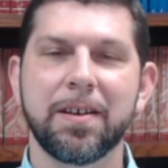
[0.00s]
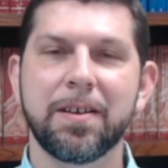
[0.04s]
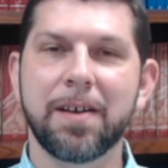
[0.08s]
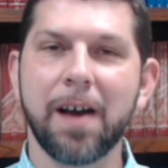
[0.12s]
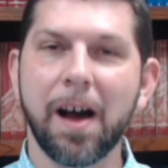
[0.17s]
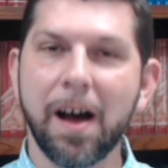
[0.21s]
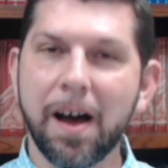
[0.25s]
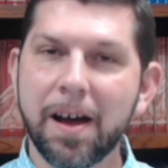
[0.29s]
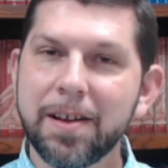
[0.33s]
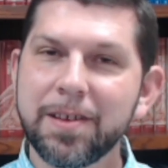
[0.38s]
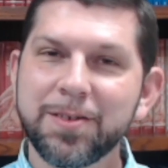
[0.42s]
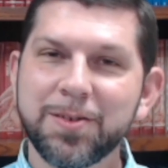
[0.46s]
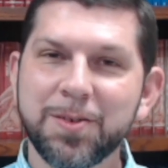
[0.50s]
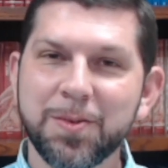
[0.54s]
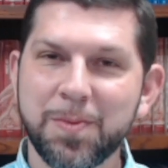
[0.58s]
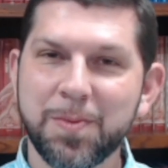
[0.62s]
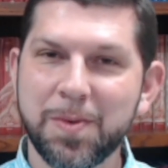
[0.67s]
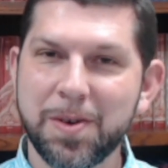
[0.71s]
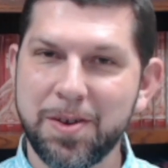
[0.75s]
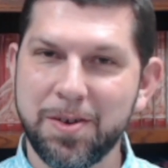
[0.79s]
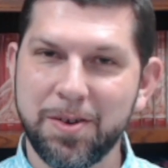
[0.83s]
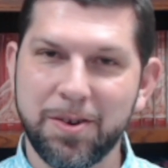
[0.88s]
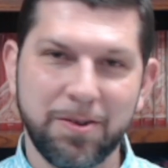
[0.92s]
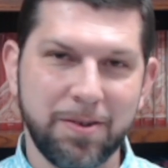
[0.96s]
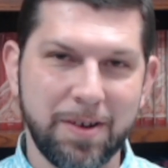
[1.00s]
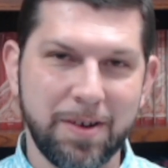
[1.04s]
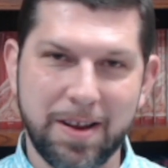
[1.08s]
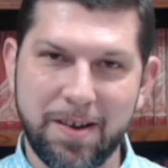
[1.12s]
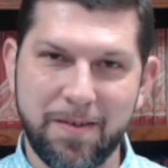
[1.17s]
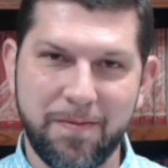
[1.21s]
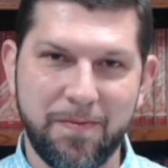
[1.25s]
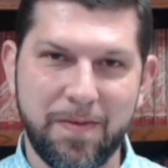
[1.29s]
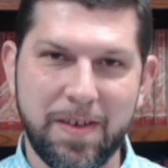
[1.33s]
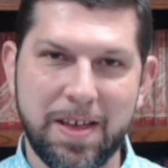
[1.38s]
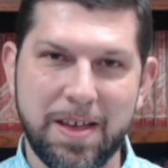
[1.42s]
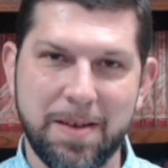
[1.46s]
God is the one who
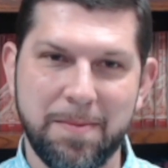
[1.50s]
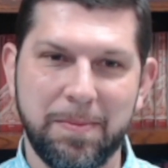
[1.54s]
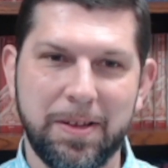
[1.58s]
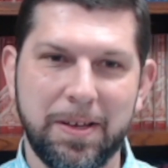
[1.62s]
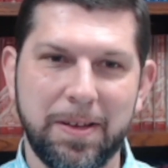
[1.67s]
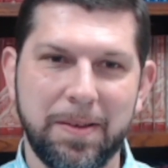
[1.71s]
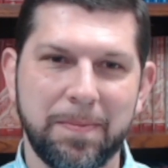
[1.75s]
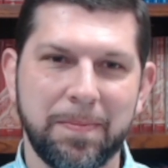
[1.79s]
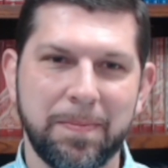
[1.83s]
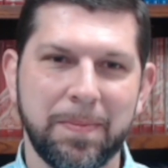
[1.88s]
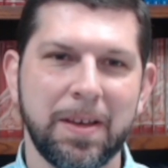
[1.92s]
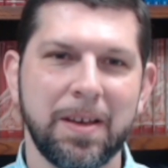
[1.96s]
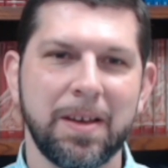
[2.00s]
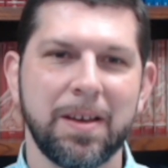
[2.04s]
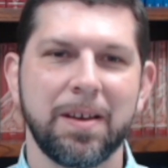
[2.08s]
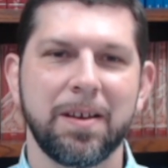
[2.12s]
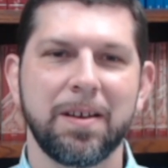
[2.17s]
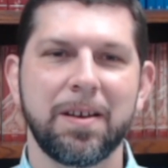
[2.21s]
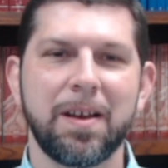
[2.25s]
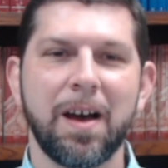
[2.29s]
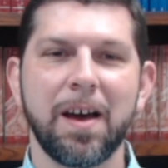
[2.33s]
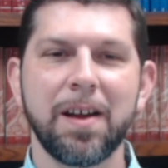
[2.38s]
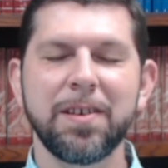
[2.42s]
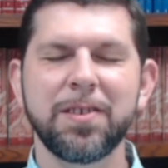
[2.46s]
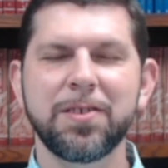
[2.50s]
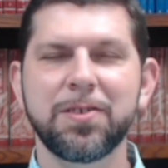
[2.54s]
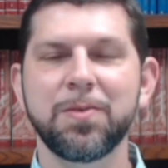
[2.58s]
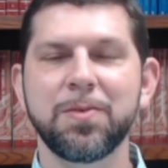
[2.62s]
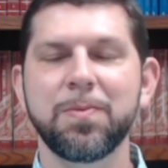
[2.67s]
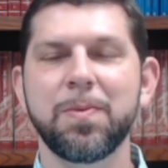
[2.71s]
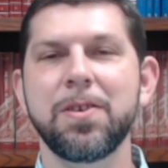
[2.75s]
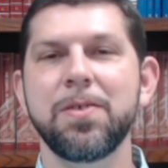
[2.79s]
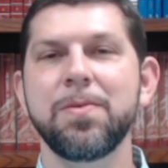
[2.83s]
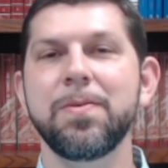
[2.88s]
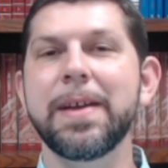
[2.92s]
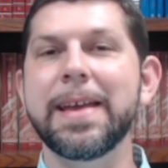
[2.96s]
created family. God is the
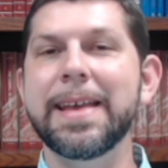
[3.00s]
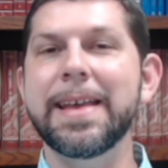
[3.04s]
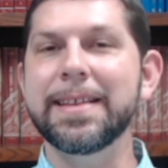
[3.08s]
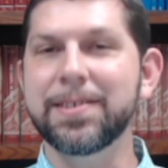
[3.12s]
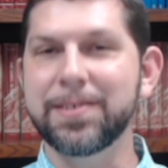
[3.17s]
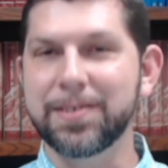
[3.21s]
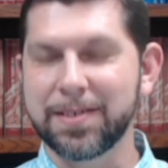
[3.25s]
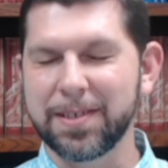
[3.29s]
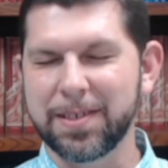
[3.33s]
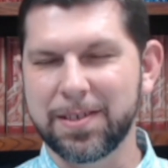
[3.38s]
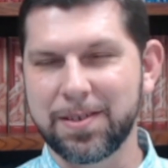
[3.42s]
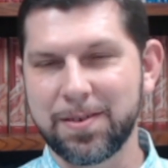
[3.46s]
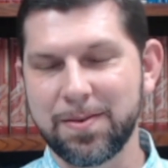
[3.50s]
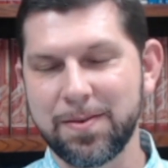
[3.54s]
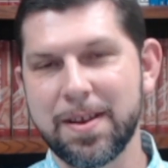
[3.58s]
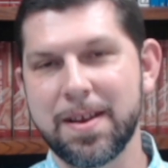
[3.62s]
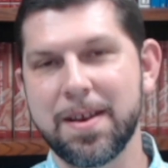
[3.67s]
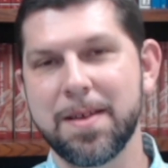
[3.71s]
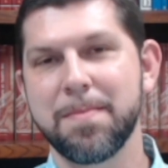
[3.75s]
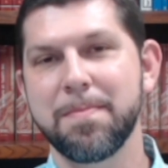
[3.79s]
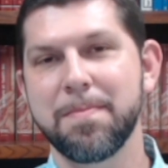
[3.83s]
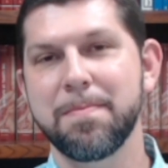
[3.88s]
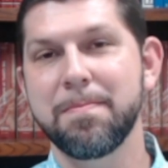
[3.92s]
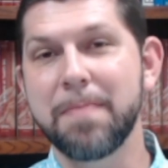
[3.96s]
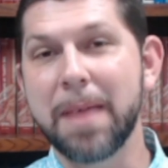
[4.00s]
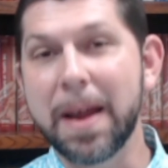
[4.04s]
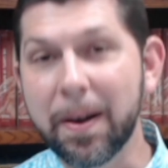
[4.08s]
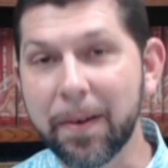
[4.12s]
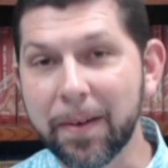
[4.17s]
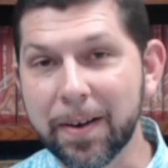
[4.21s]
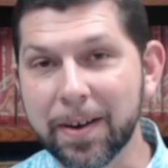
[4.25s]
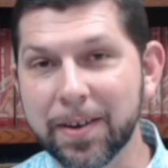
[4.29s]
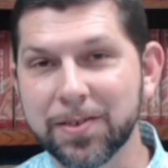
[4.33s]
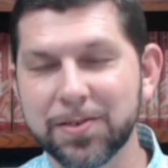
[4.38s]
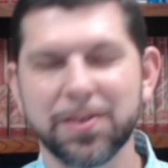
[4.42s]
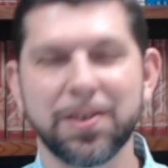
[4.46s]
one who instituted
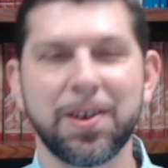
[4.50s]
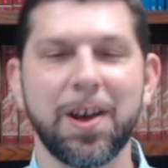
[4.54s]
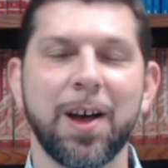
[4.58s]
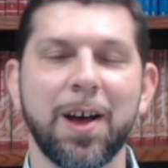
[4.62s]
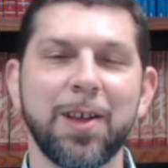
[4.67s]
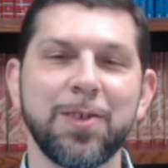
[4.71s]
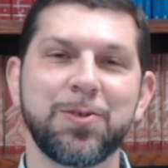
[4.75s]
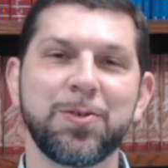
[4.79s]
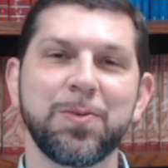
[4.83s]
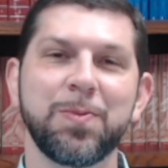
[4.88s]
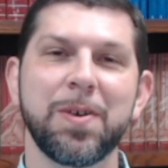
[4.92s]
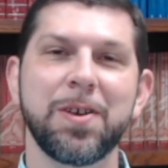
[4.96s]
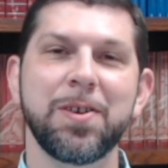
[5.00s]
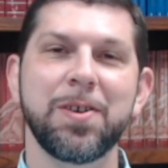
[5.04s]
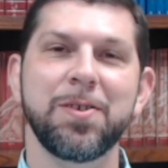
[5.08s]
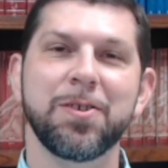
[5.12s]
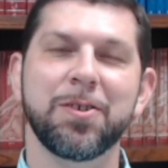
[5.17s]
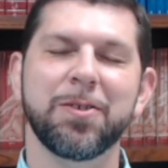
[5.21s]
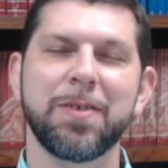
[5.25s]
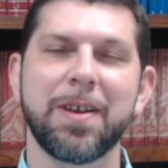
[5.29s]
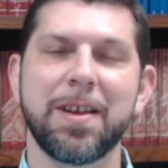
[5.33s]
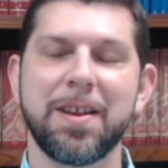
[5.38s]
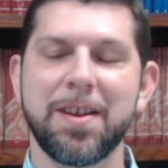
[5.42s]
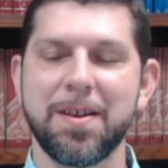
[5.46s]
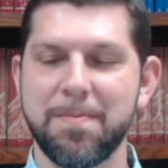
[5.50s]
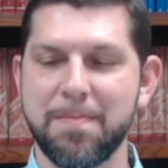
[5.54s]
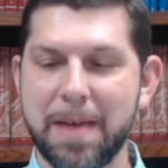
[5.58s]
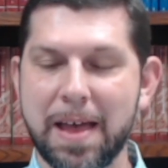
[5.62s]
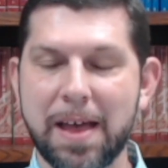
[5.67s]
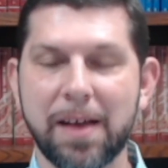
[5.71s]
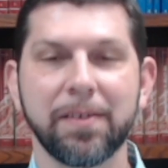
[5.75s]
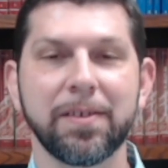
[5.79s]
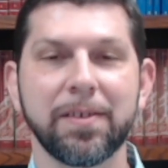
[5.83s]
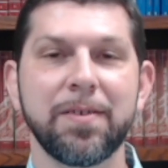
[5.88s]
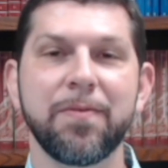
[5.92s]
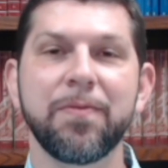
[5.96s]
marriage. God's the one who created
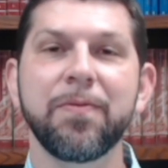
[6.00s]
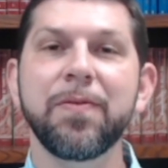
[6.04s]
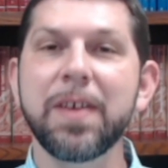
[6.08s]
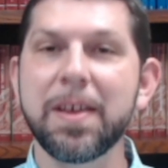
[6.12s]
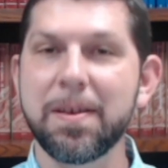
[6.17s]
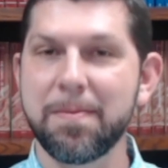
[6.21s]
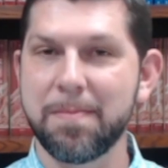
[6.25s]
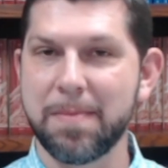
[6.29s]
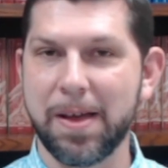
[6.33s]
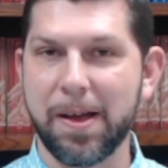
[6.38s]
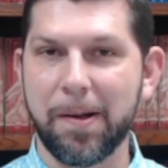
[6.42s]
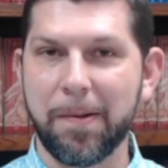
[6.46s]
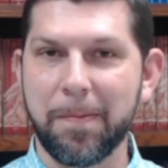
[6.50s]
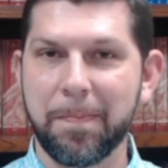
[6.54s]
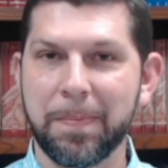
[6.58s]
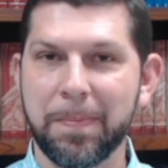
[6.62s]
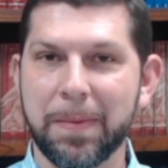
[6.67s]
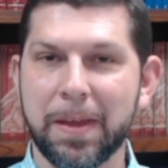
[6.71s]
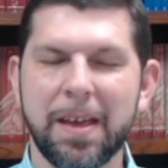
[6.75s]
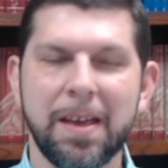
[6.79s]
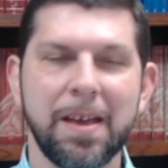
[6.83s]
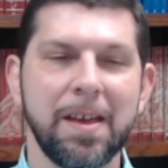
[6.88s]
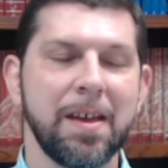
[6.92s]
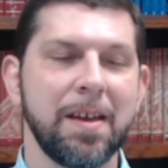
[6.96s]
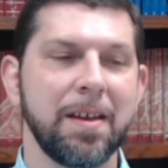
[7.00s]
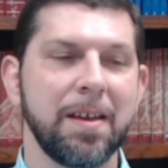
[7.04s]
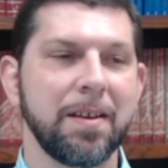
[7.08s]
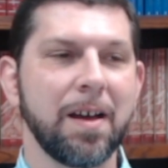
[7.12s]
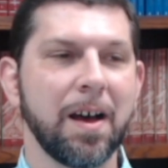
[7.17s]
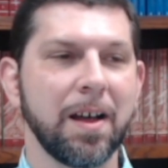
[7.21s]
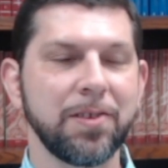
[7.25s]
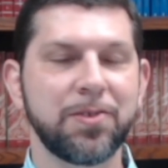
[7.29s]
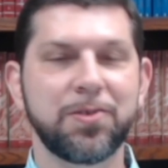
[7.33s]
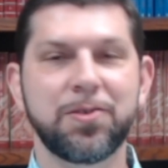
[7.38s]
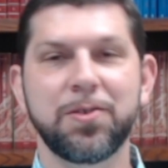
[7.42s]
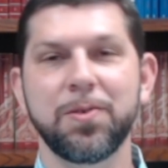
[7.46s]
male and female. And
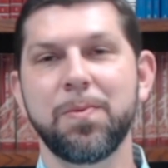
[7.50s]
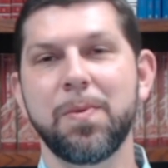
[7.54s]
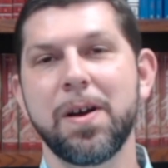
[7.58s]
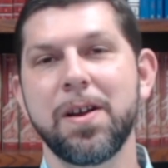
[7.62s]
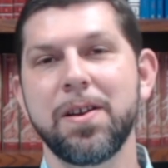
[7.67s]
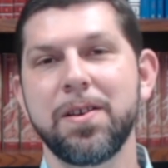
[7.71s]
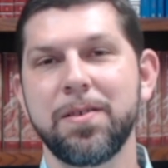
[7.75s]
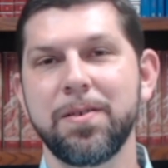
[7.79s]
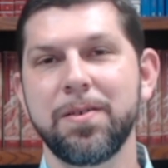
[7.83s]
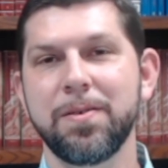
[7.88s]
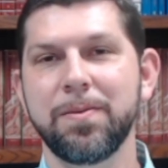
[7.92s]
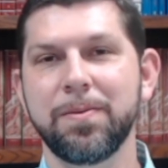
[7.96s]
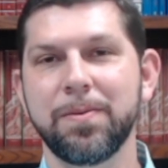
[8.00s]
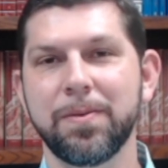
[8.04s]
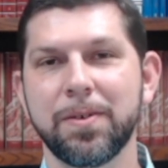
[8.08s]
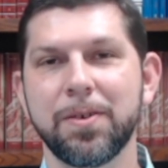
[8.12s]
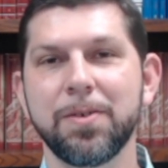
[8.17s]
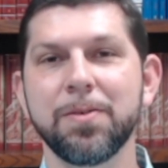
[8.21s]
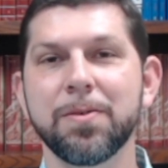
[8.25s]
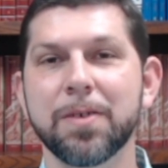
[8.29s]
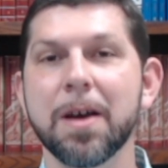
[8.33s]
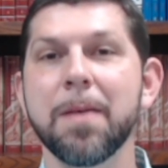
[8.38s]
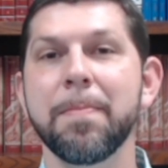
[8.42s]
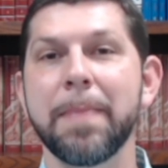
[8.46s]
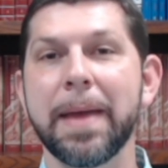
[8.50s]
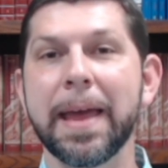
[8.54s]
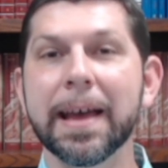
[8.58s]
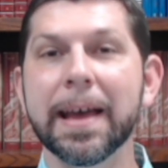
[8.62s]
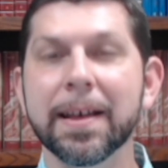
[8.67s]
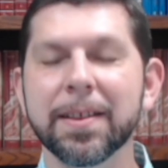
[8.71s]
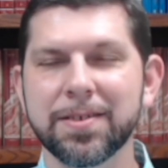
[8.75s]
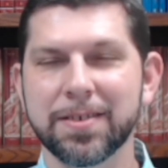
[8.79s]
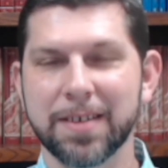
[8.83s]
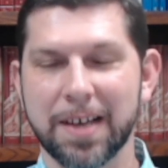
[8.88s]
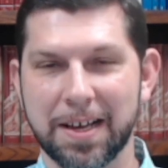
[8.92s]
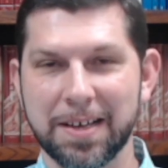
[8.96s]
God's the one who, who
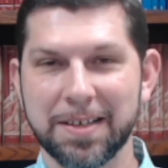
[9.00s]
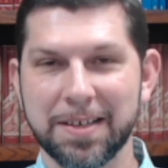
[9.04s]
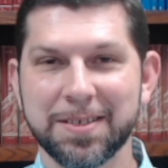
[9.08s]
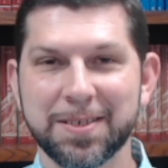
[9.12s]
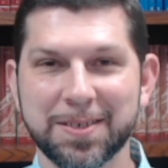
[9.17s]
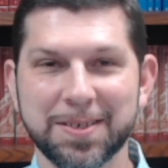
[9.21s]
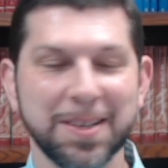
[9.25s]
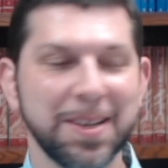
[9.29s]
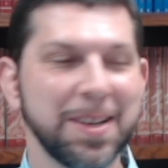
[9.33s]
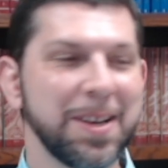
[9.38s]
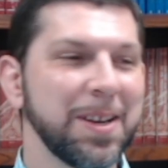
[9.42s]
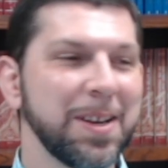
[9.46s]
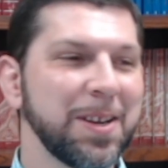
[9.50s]
commands us